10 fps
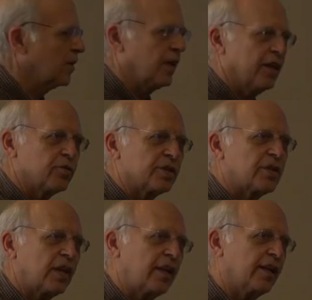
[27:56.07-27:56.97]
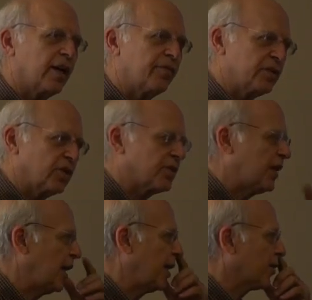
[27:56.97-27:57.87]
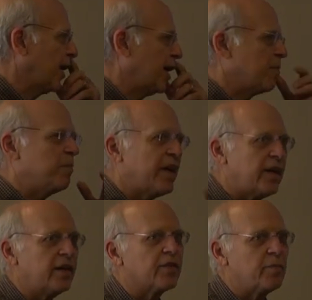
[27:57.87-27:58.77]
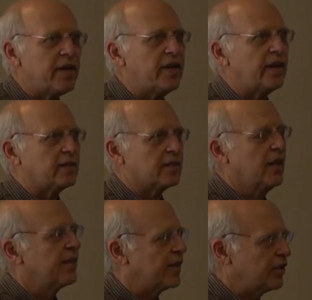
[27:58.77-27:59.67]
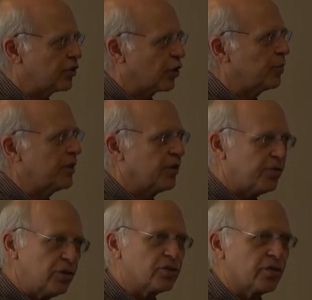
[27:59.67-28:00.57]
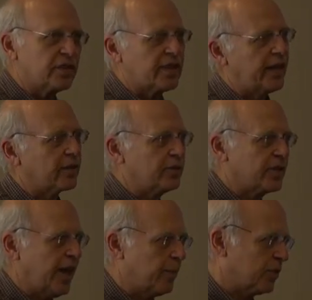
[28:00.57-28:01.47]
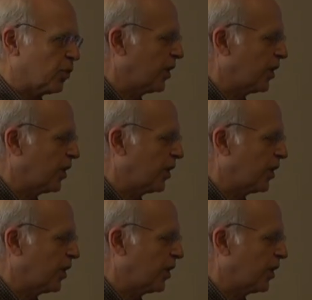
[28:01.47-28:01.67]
interestingly enough, as you'll see later on, many of the meetings that determined the future of the Santa Cruz campus